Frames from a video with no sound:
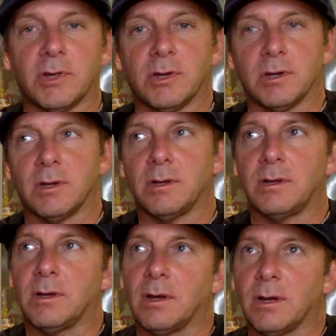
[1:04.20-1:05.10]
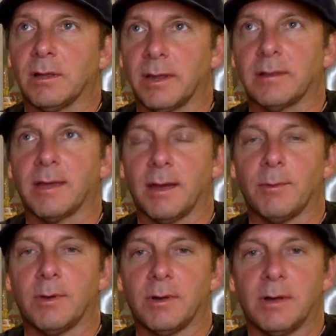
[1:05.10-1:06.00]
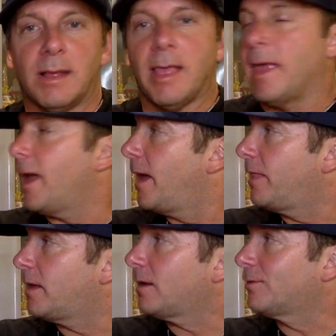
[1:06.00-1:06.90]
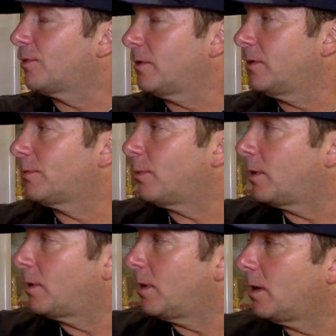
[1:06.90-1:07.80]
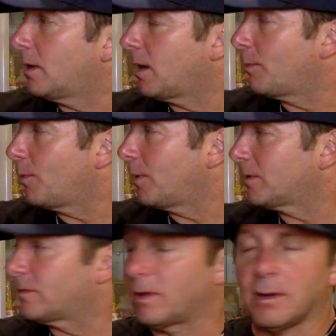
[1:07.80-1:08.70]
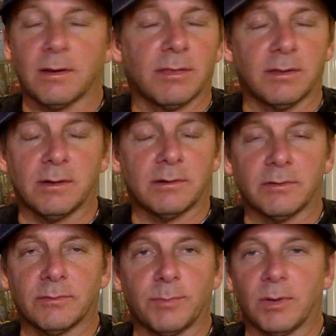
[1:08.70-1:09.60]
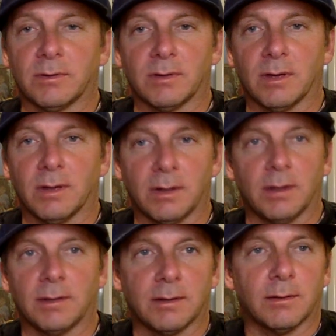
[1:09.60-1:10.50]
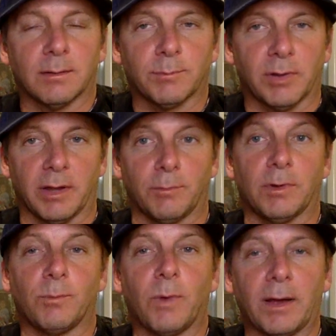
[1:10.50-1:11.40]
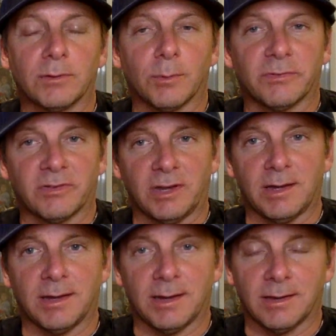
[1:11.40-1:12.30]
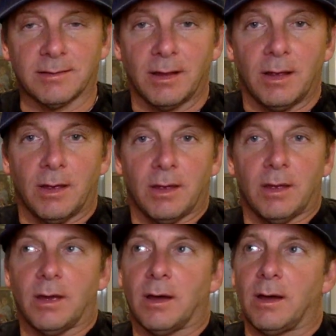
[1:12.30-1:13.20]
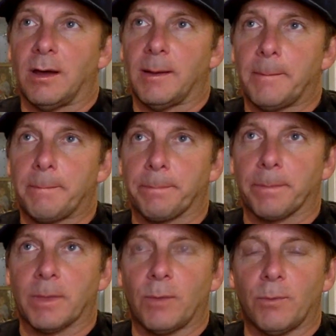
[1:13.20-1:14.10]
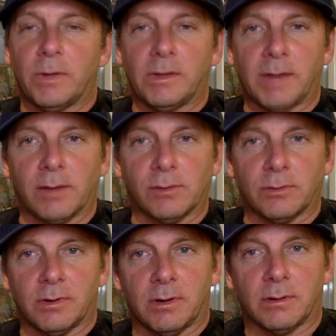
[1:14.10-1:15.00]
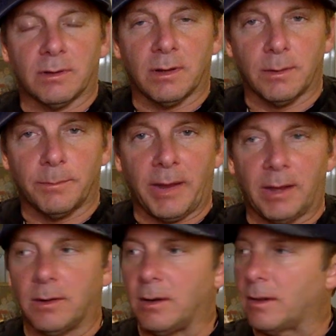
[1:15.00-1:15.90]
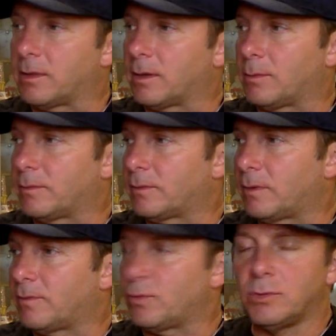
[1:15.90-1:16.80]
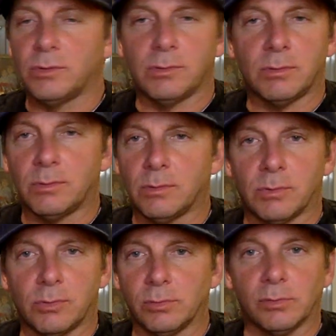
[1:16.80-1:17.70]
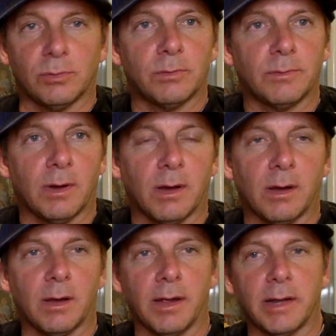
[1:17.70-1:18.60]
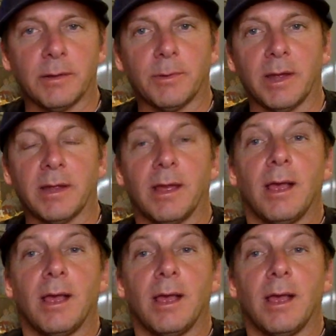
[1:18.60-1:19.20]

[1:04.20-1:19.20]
good. I liked that one. And then I saw this one. Again, we wanted to see it in the theaters, but it didn't play. We wound up seeing it. We downloaded it, paid it. I think it was on Vudu or Hulu. Anyway,